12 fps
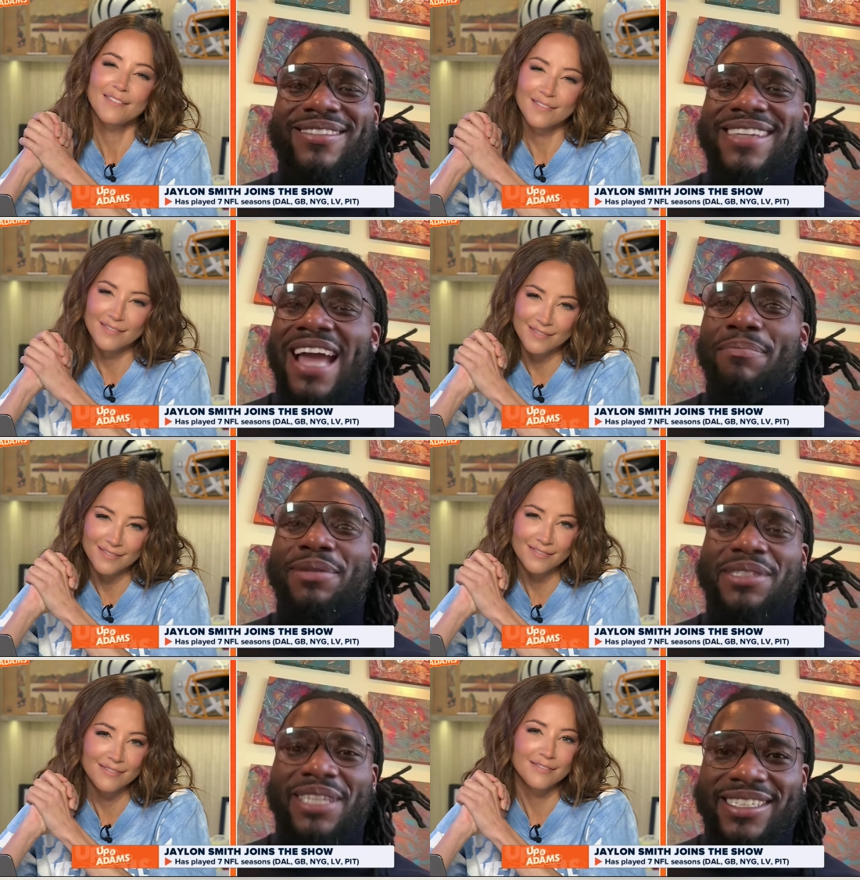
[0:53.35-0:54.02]
Speaker 1: the
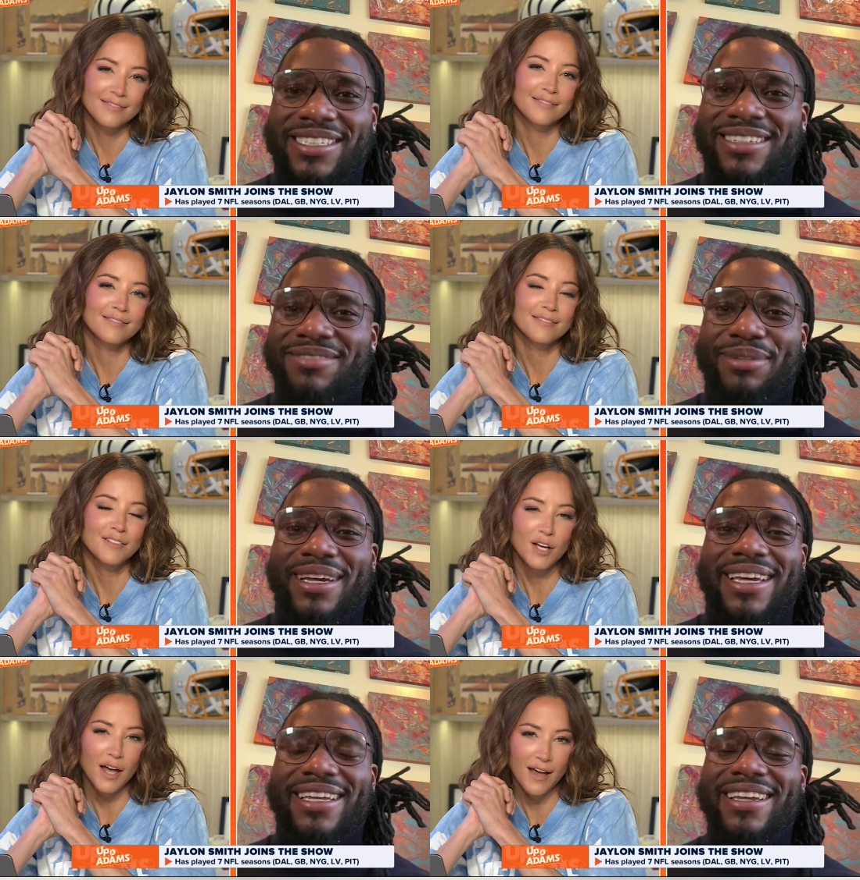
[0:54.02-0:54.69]
competition,
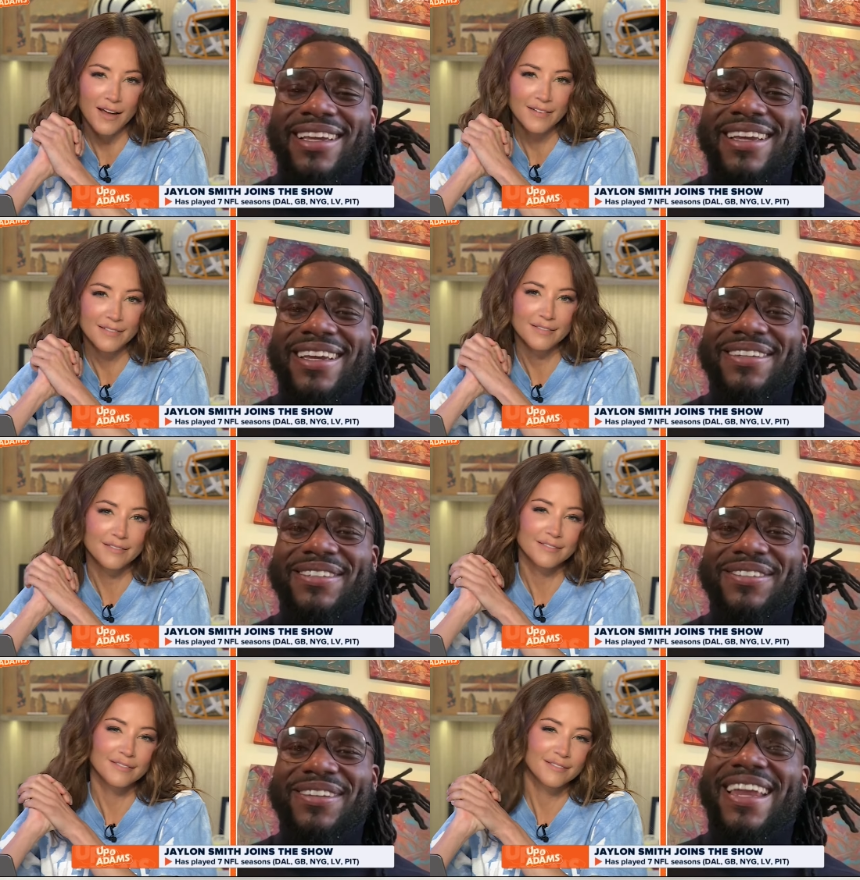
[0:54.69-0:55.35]
Speaker 2: but
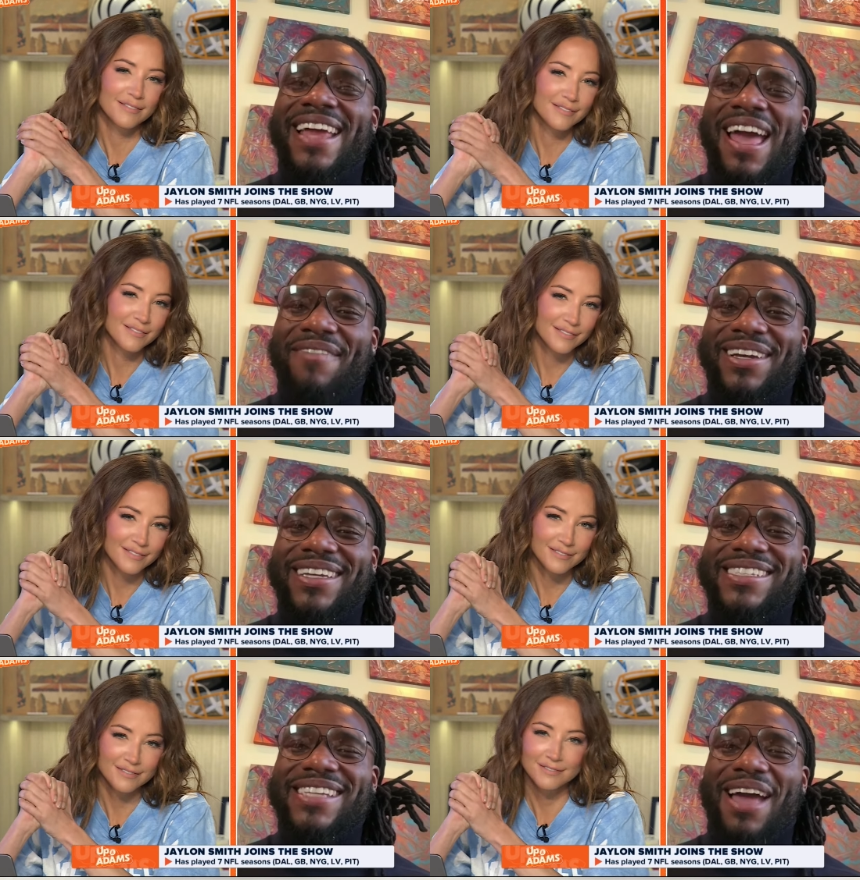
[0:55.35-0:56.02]
Speaker 1: you got to have
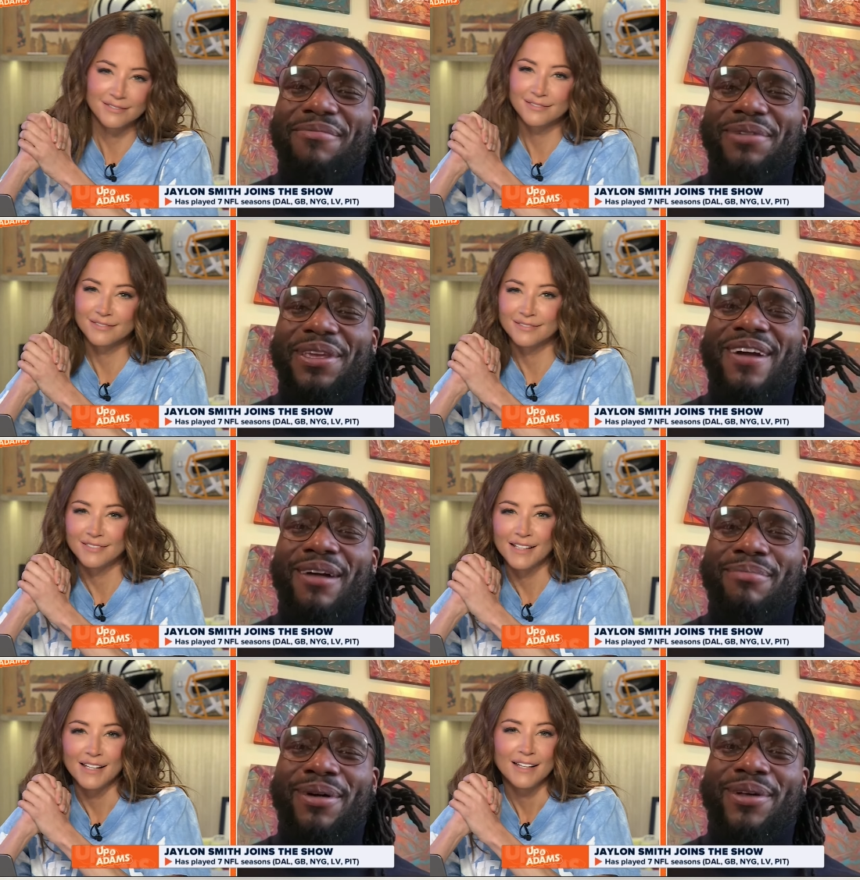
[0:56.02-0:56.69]
a good time when
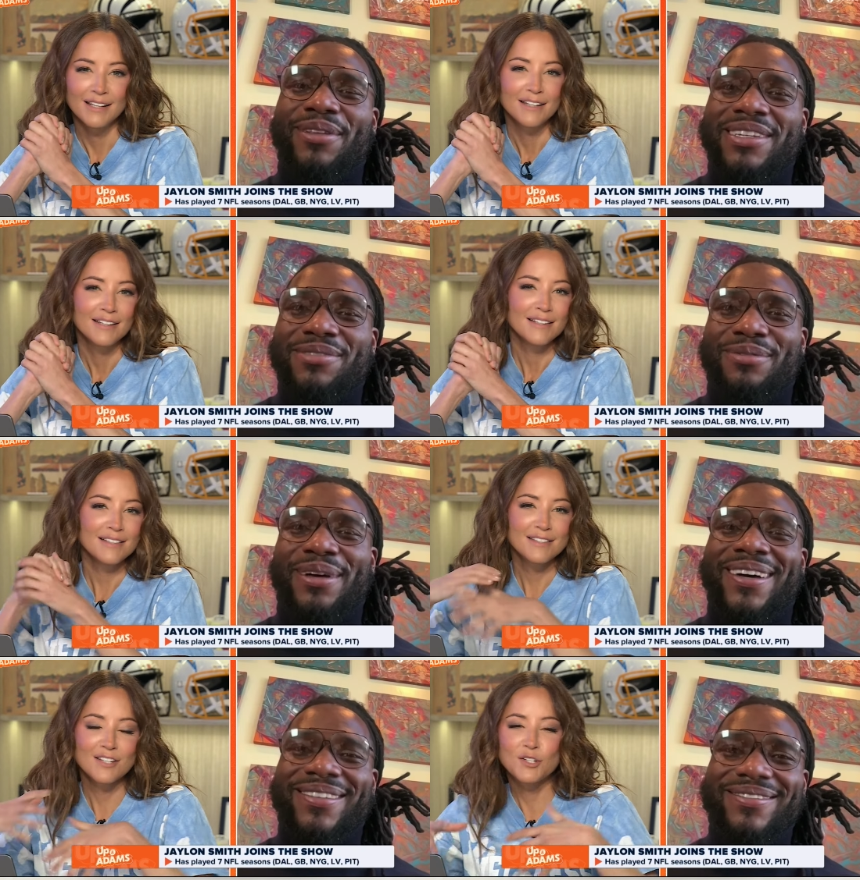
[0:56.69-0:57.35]
you're out bowling as
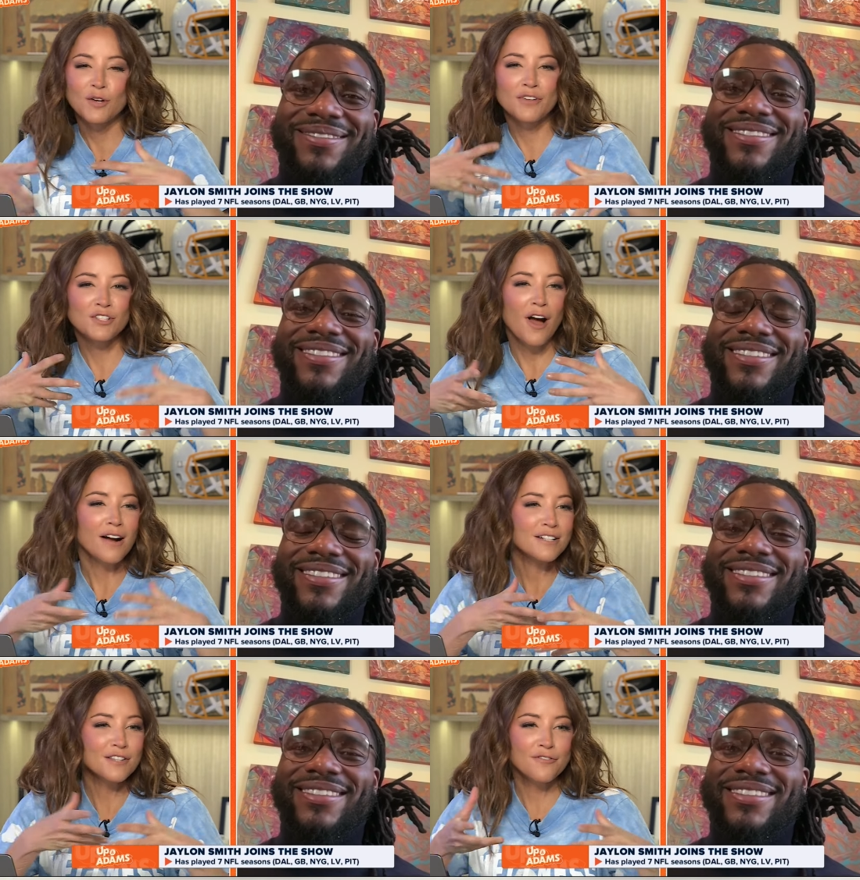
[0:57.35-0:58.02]
well.
Speaker 2: Did you ever
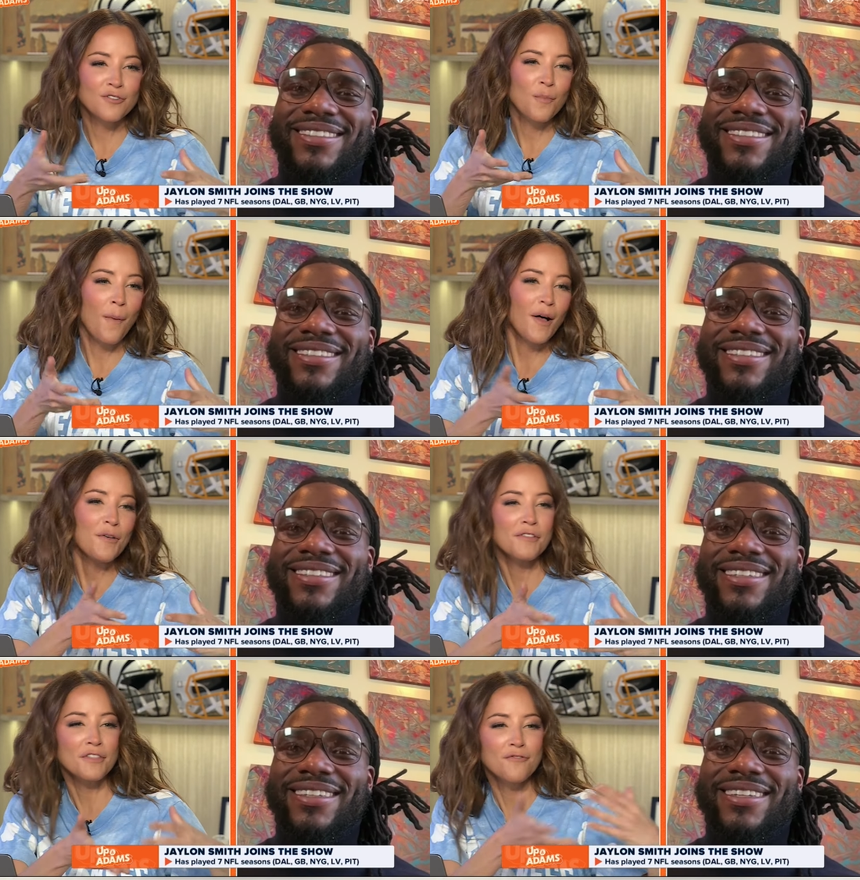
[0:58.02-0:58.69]
talk to the
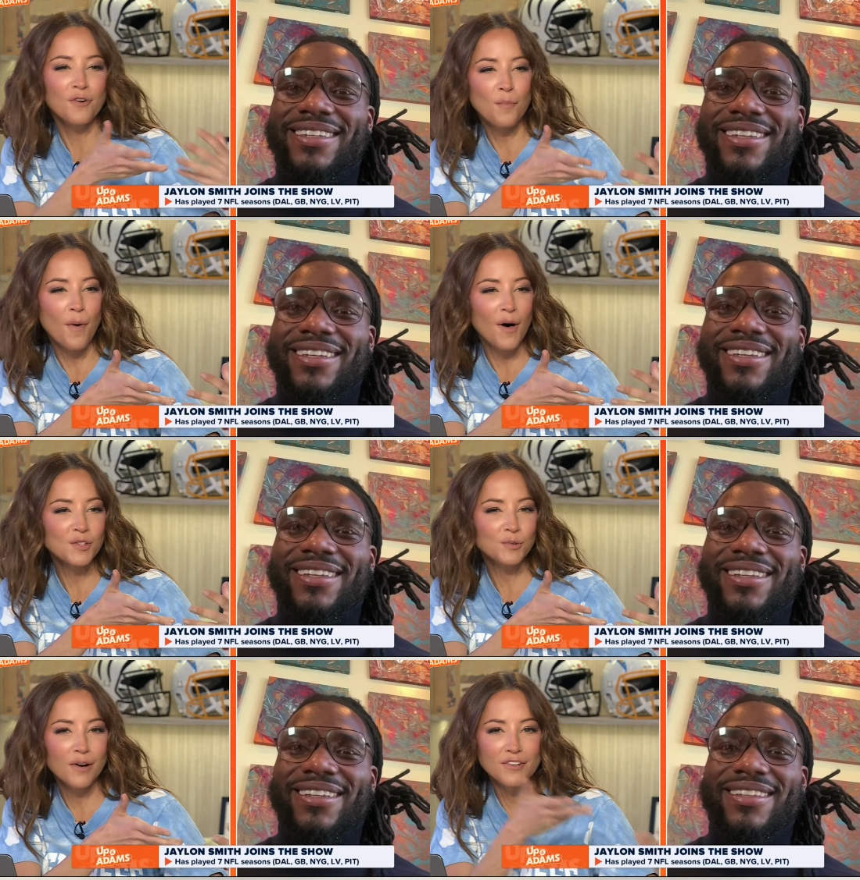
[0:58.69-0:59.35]
football? You think the
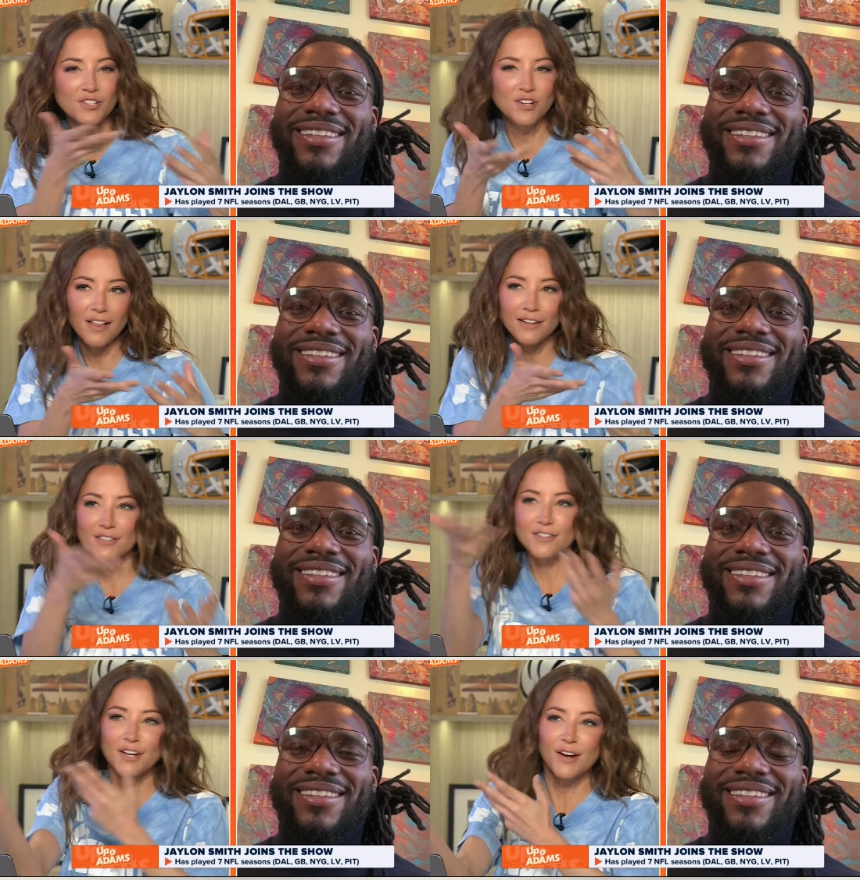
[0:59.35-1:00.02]
footballs were ever
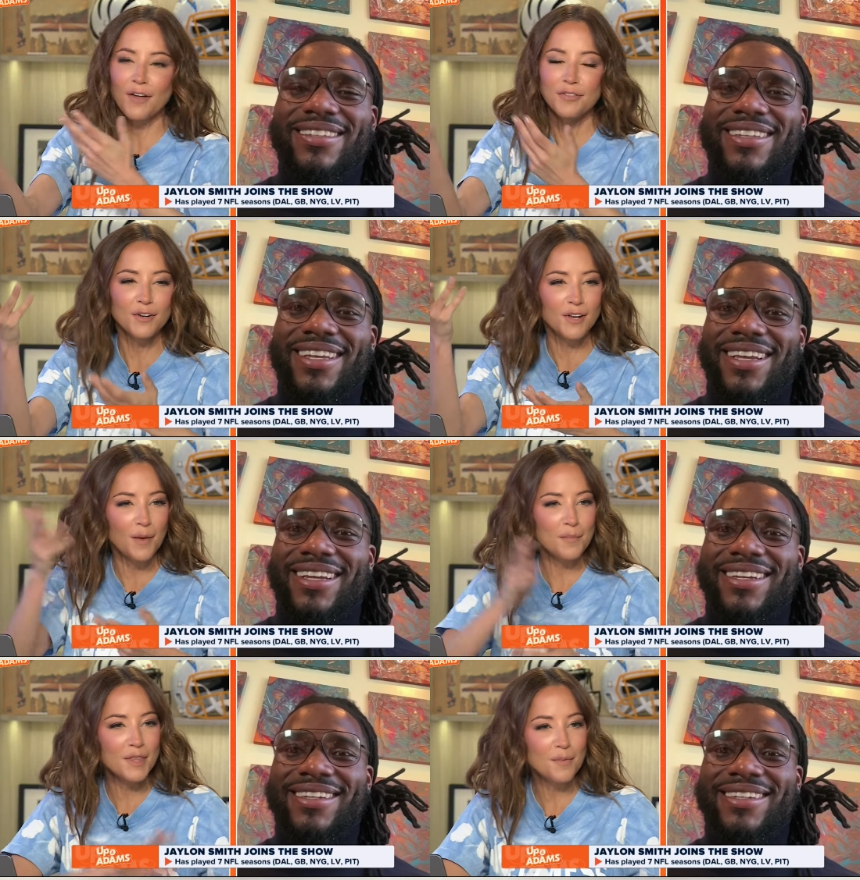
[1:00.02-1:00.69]
jealous that you're out there
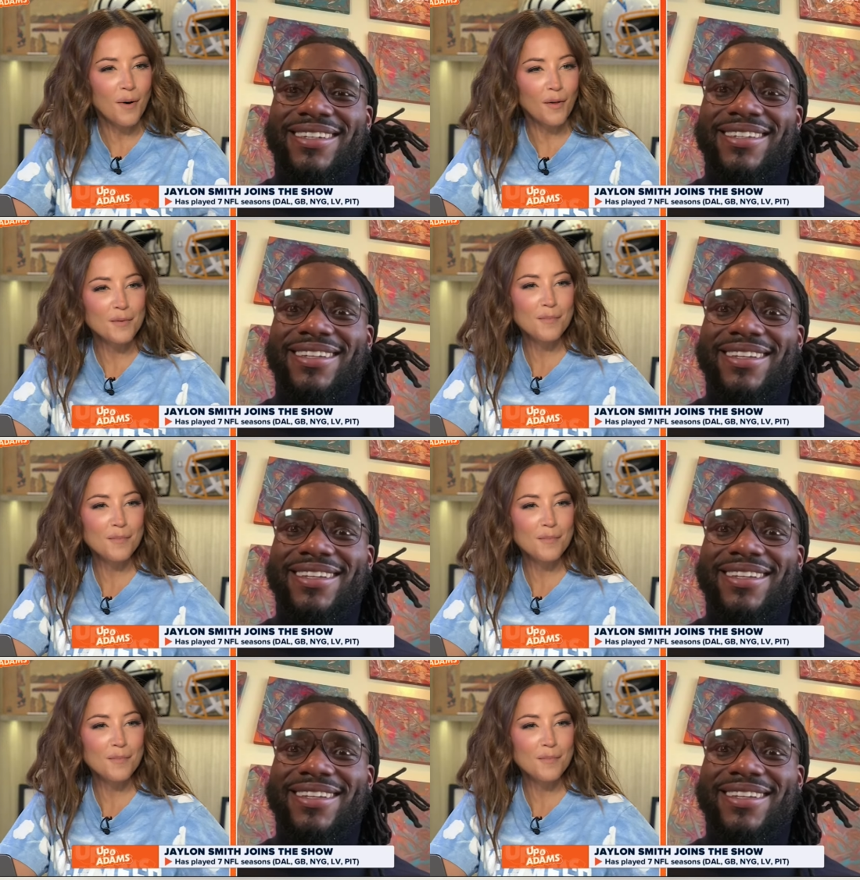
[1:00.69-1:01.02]
naming the bowling